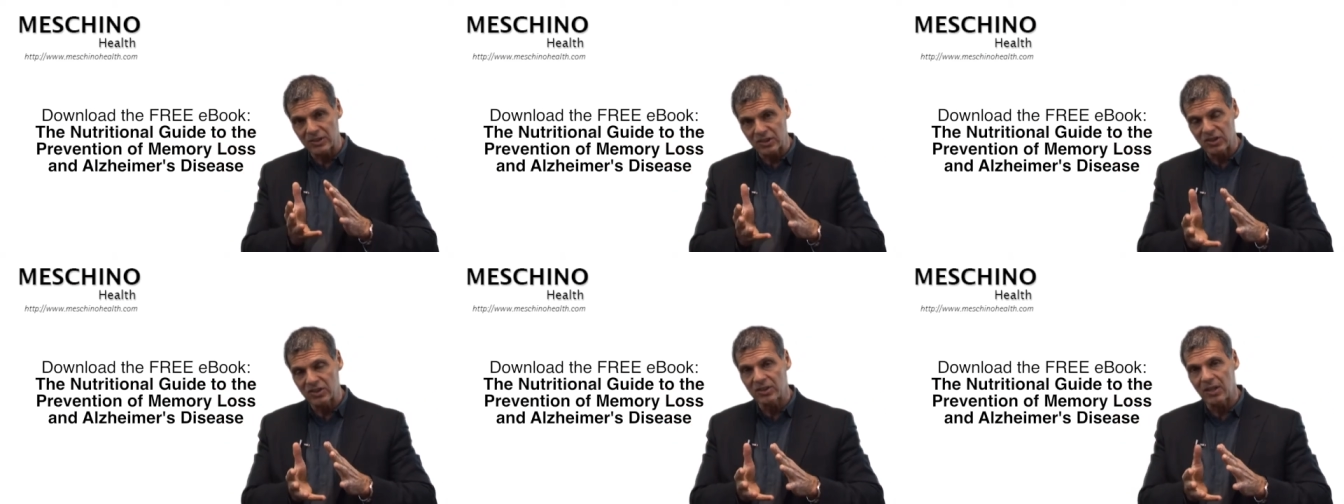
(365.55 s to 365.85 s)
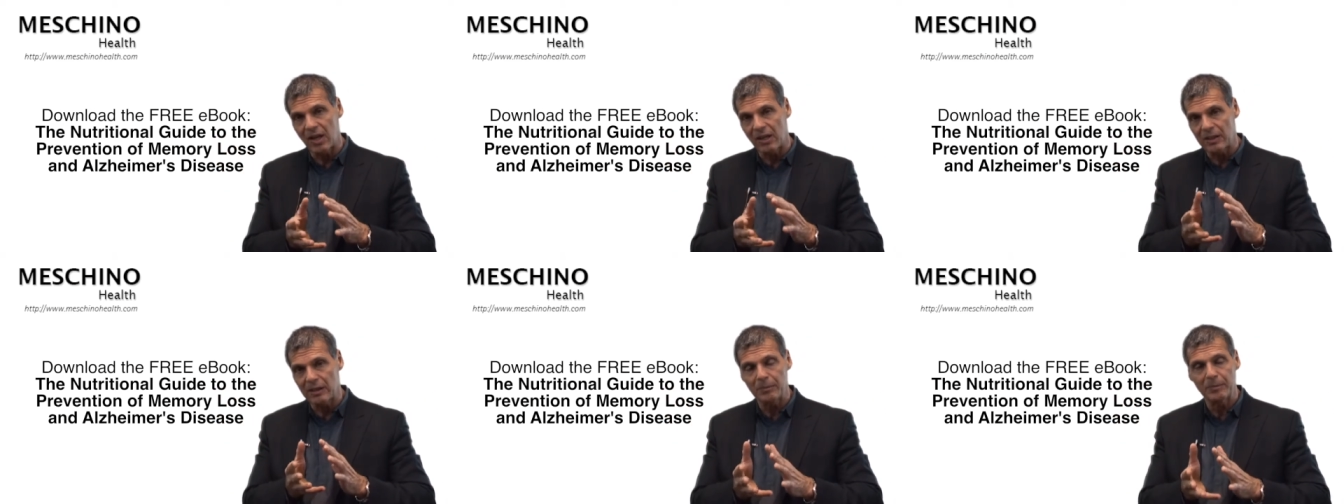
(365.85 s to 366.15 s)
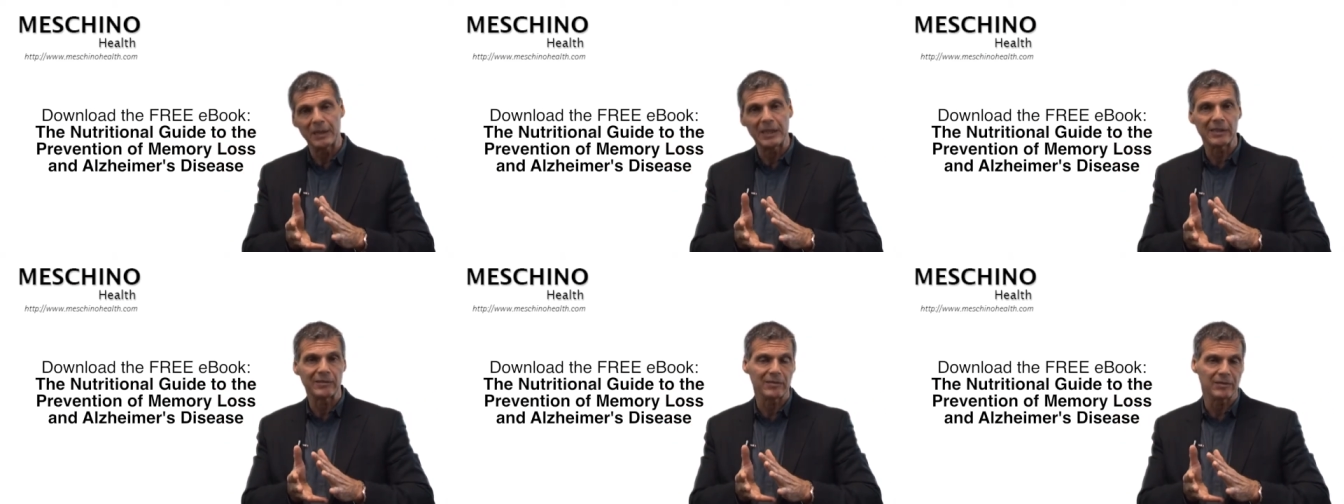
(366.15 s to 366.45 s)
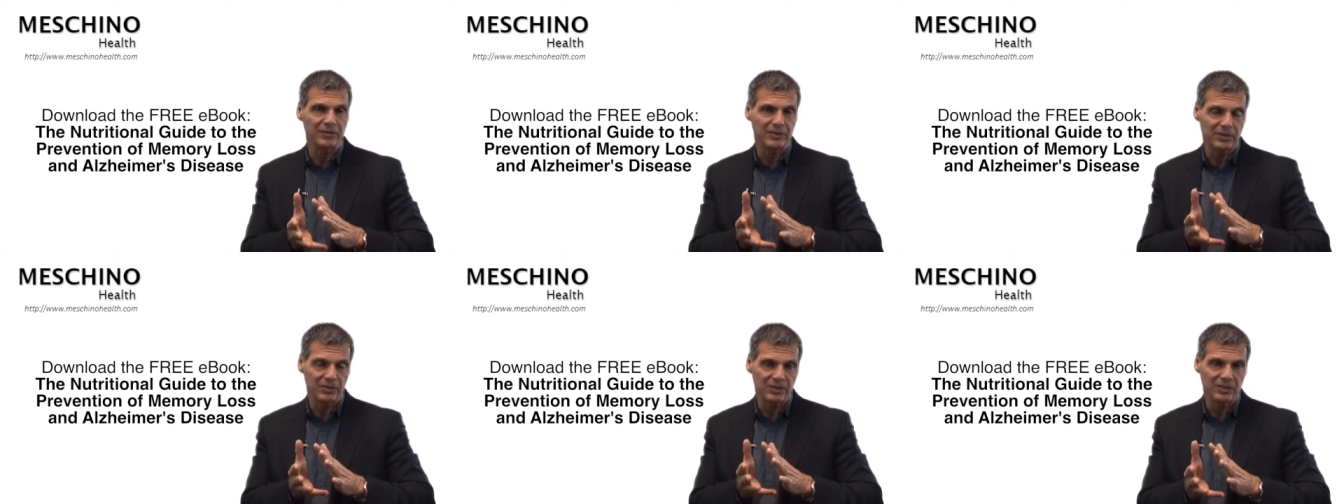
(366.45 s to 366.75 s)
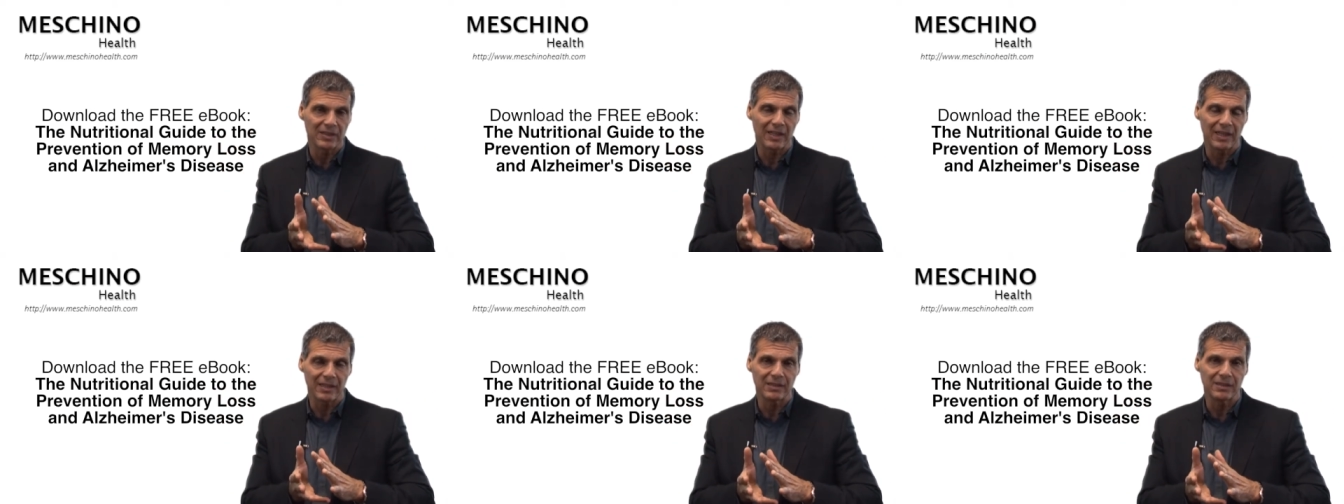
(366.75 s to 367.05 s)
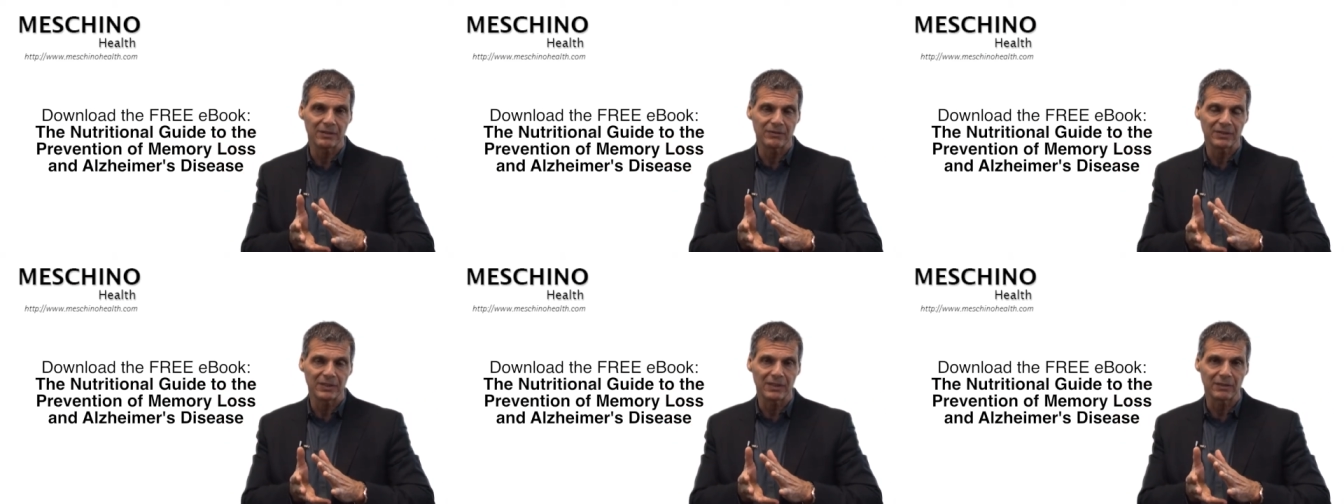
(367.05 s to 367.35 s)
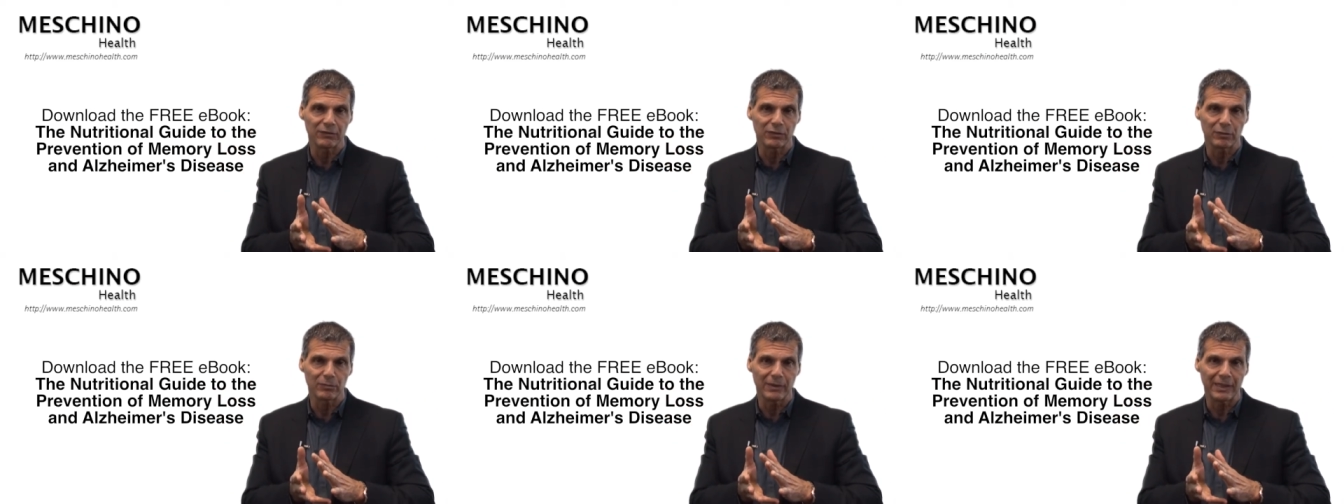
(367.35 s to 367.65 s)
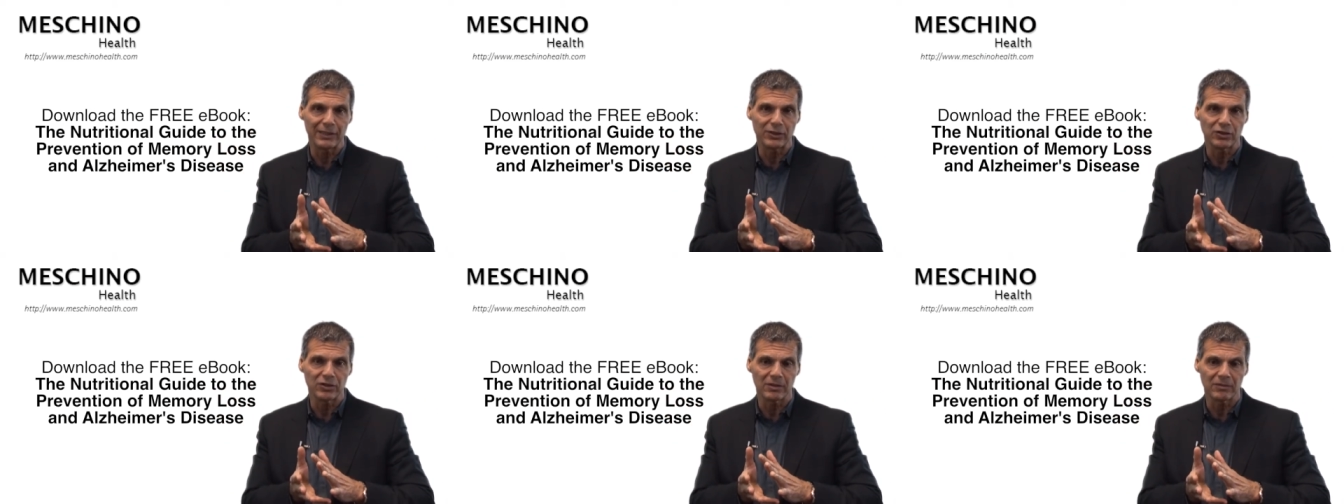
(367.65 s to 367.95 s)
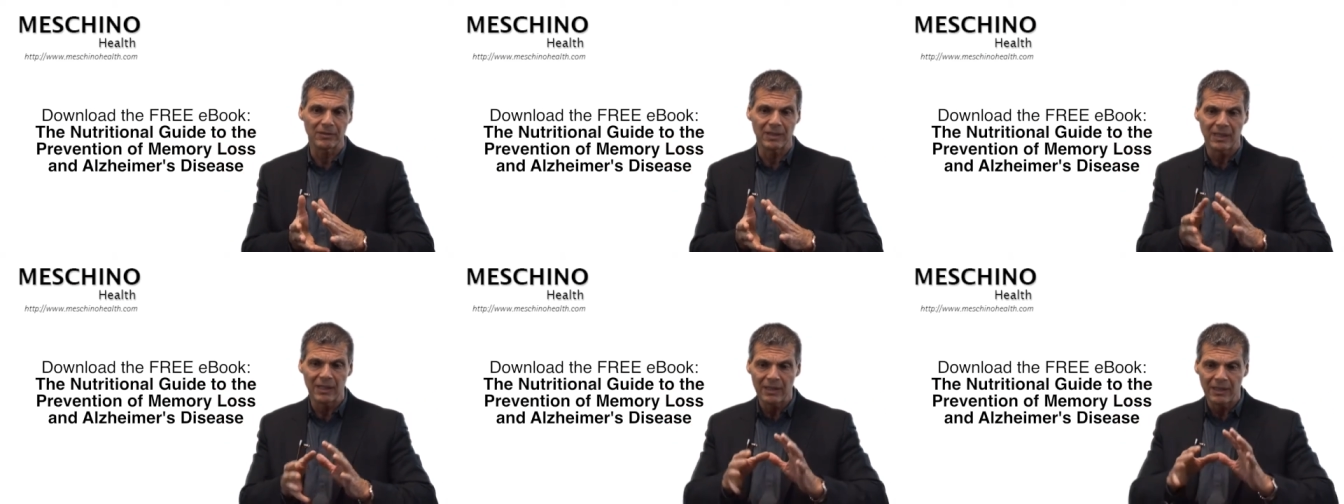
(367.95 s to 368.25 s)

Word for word: solid peer-reviewed scientific information.